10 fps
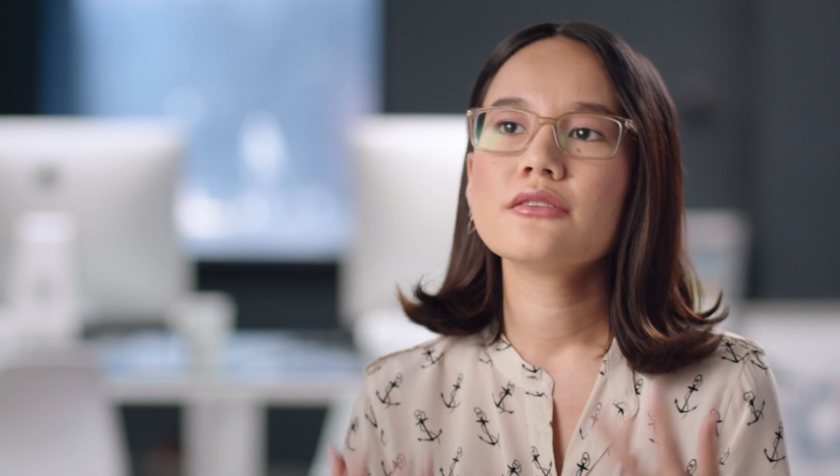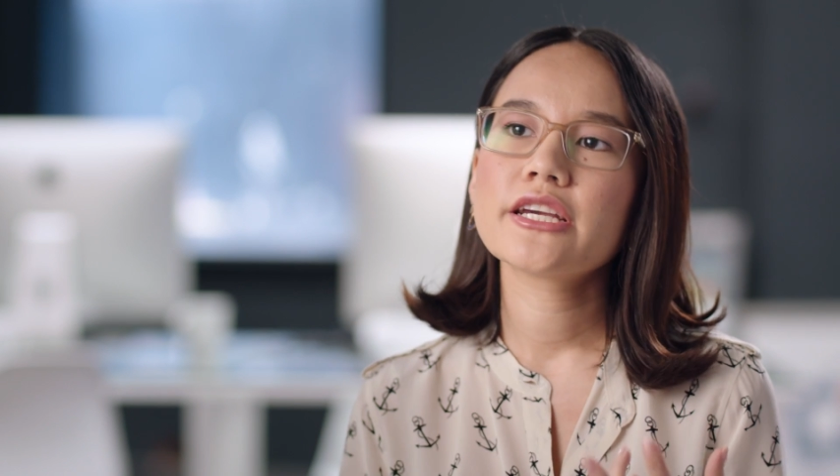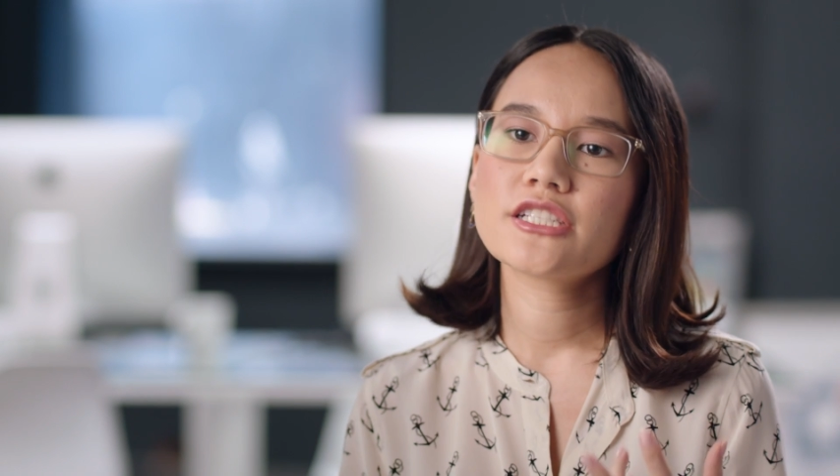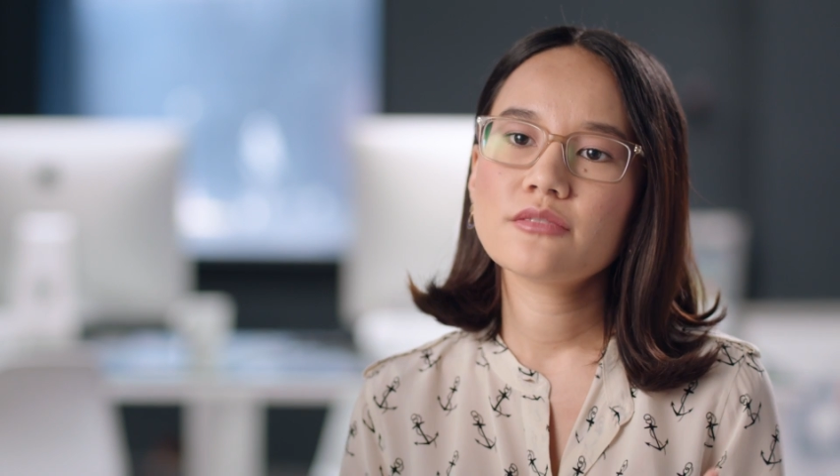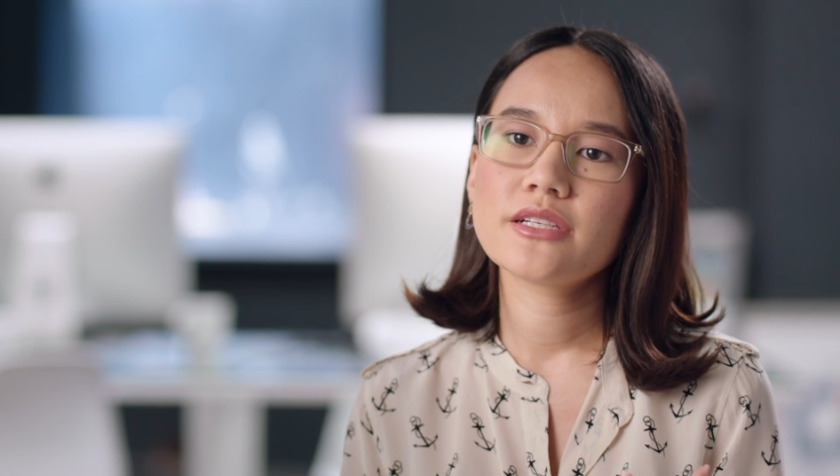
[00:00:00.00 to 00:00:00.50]

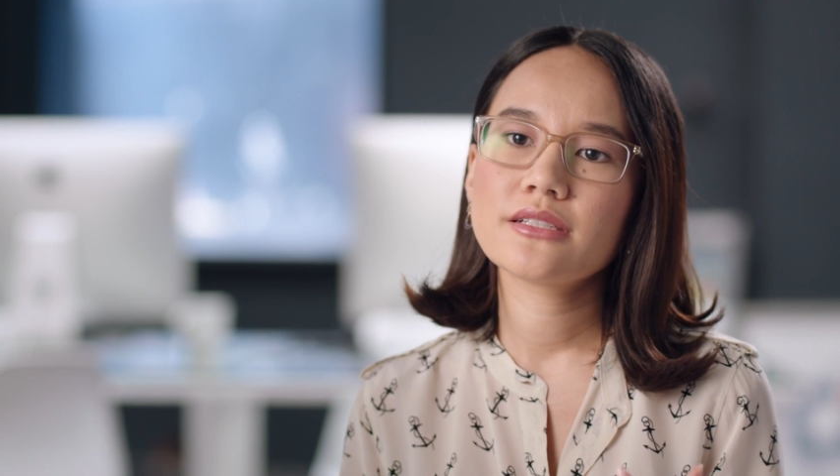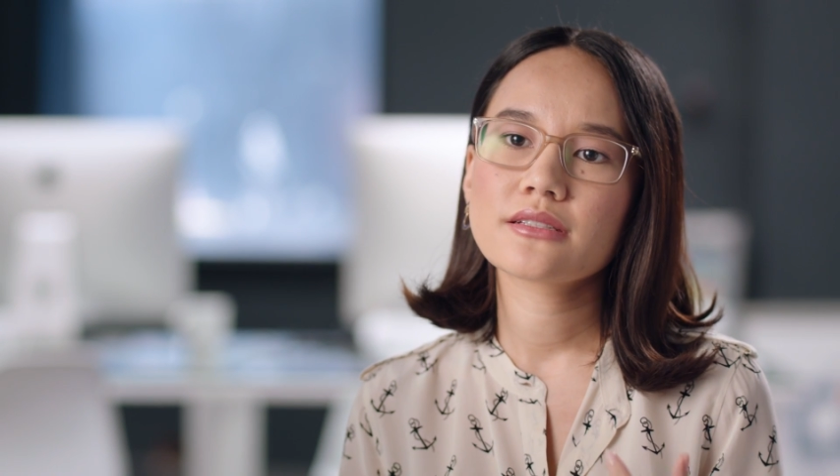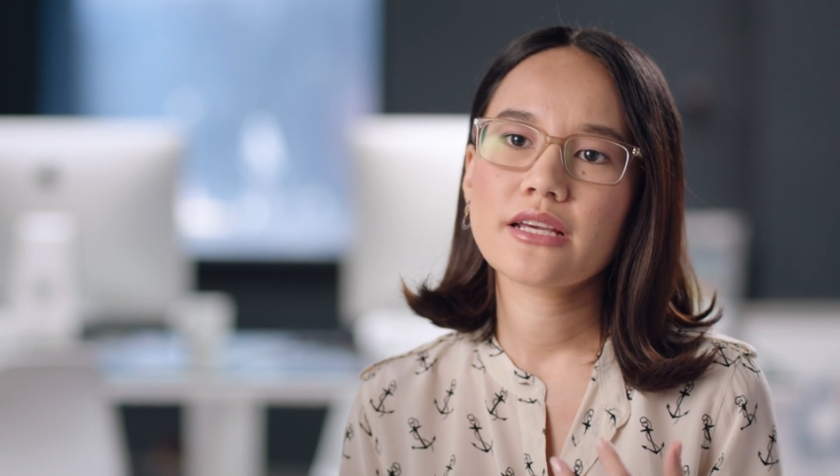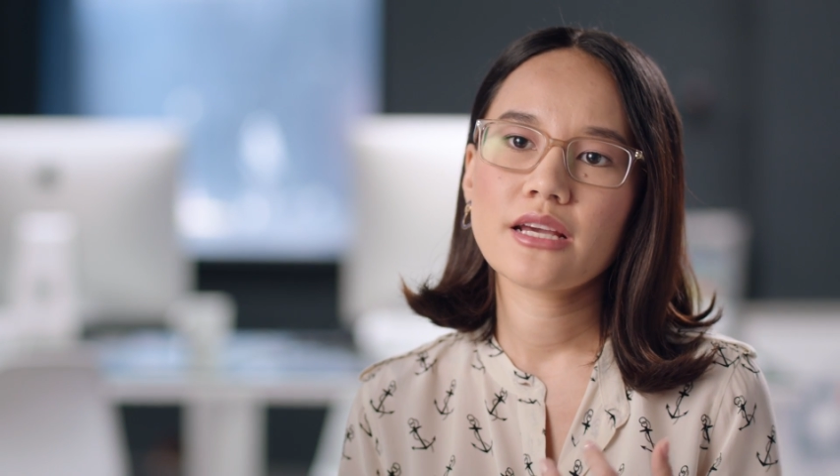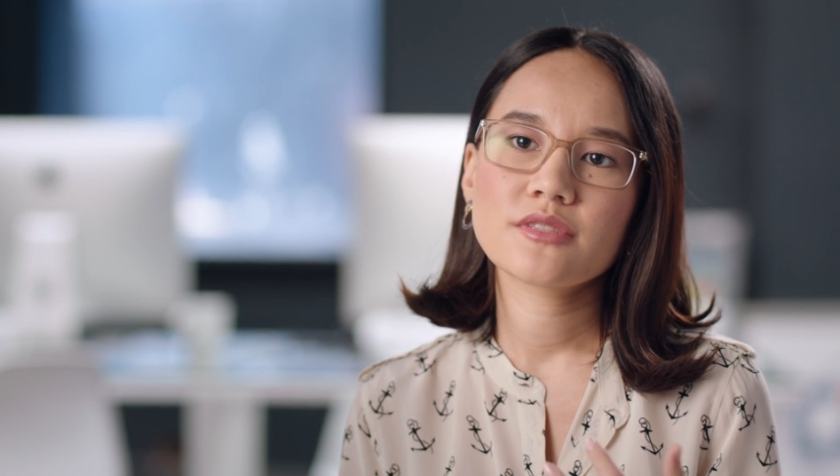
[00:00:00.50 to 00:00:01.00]

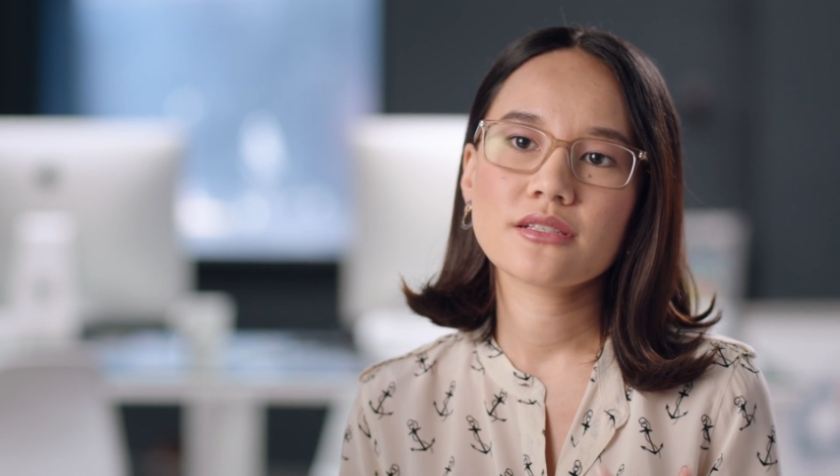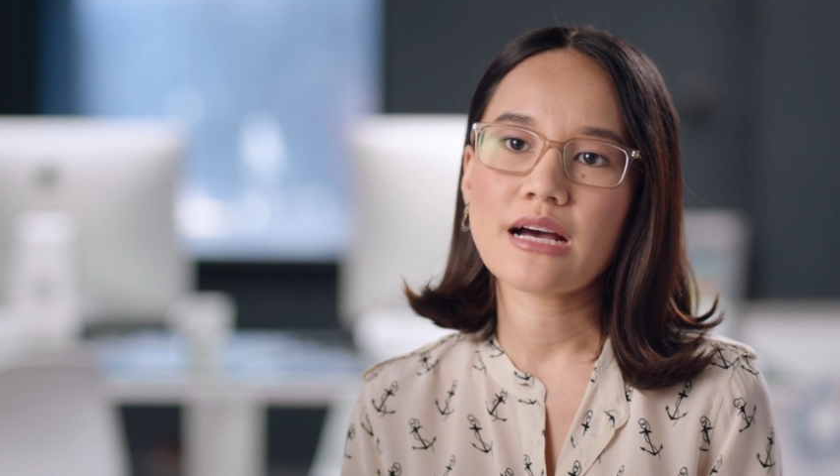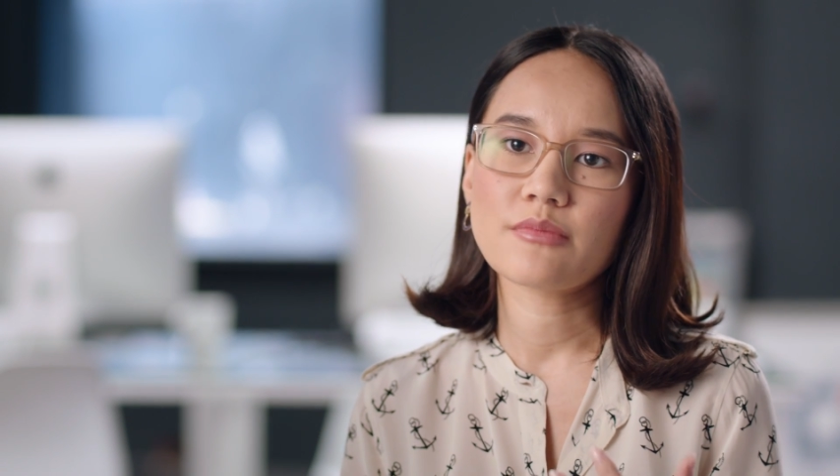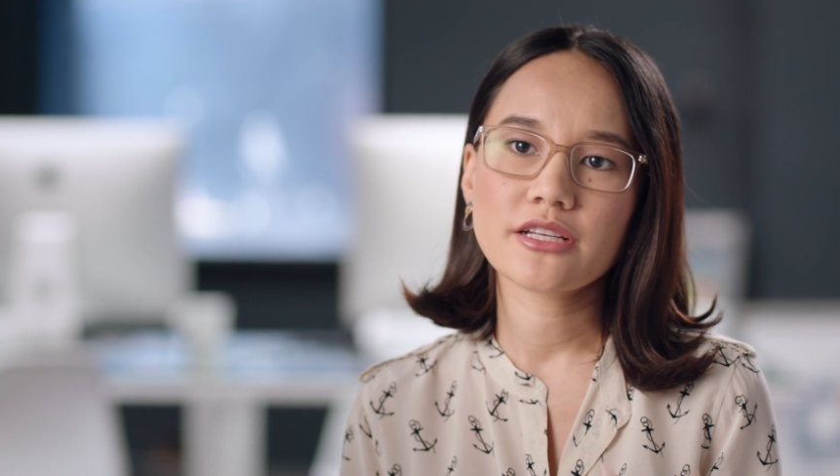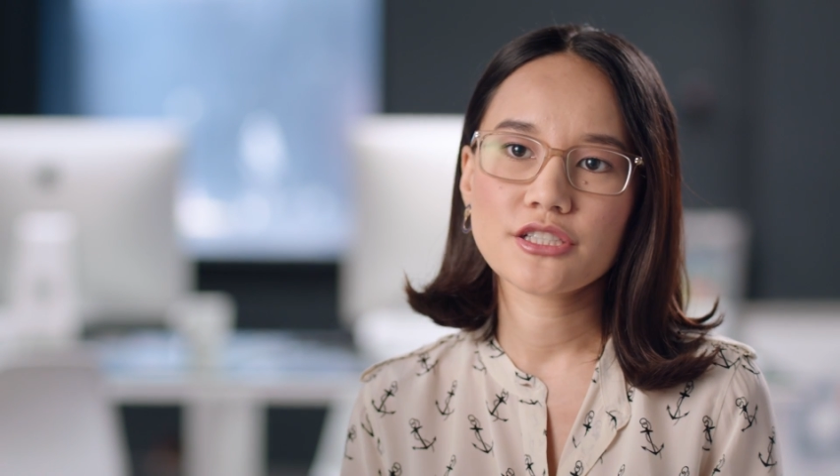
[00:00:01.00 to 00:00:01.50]
Location-based games and
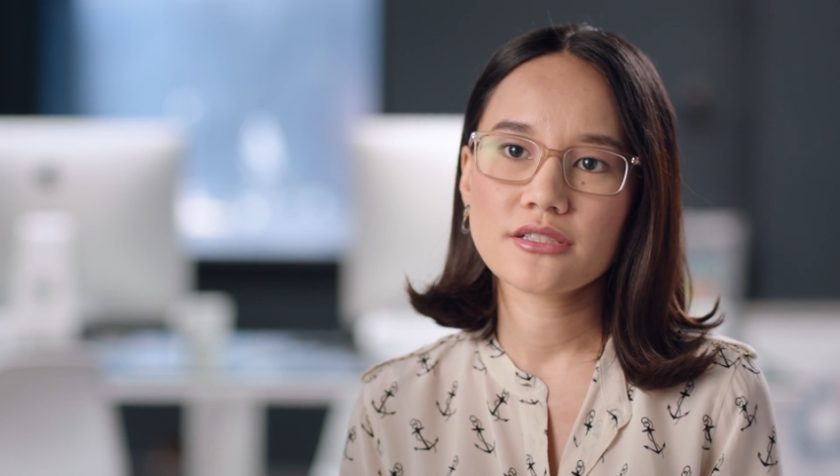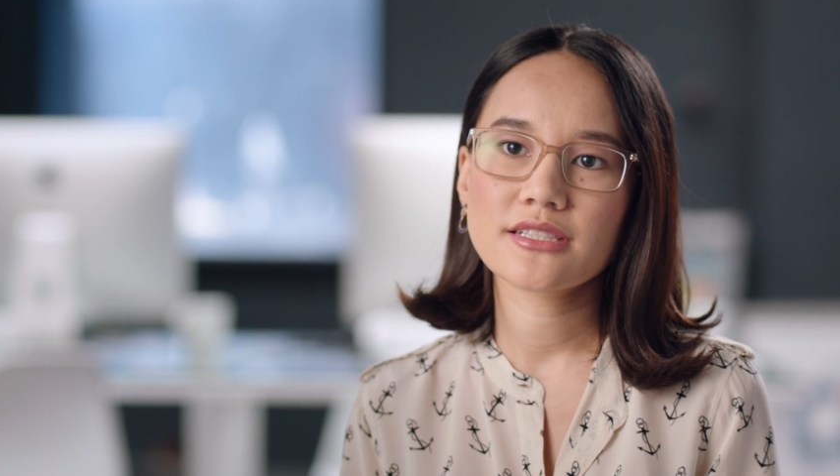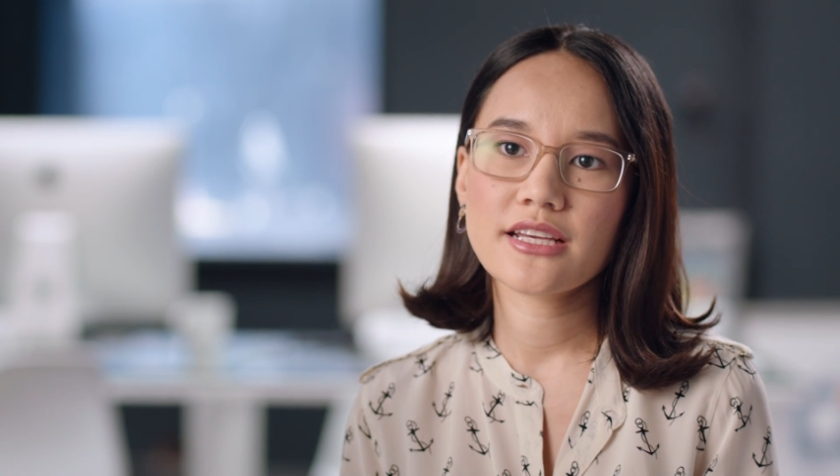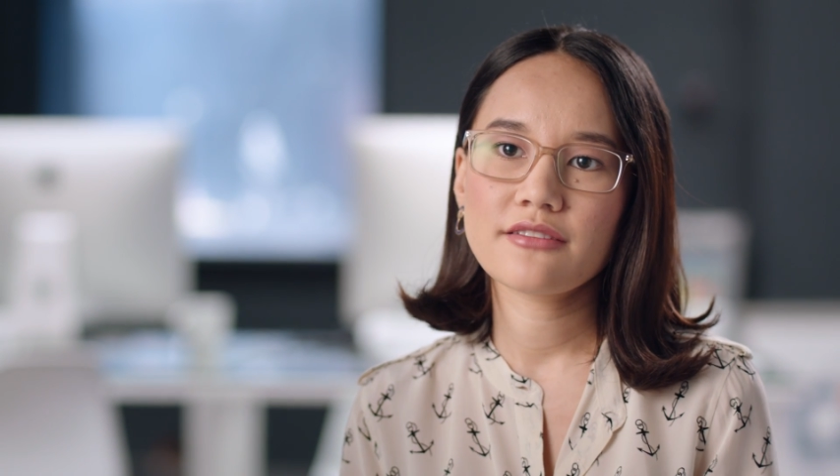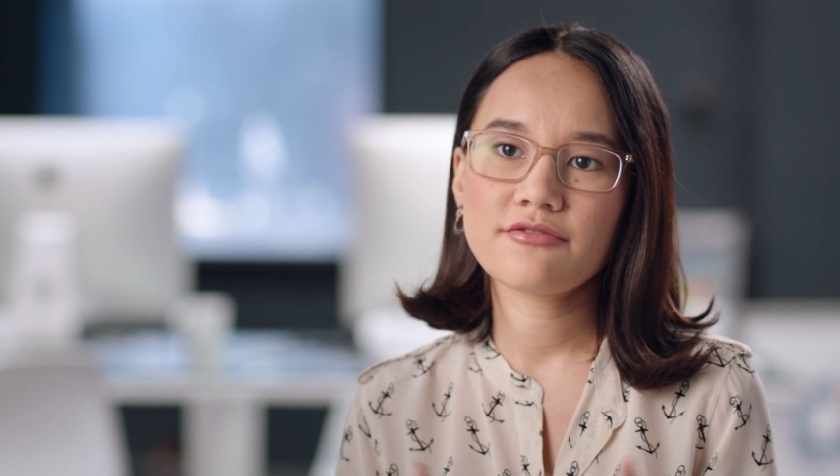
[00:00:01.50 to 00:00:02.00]
applications can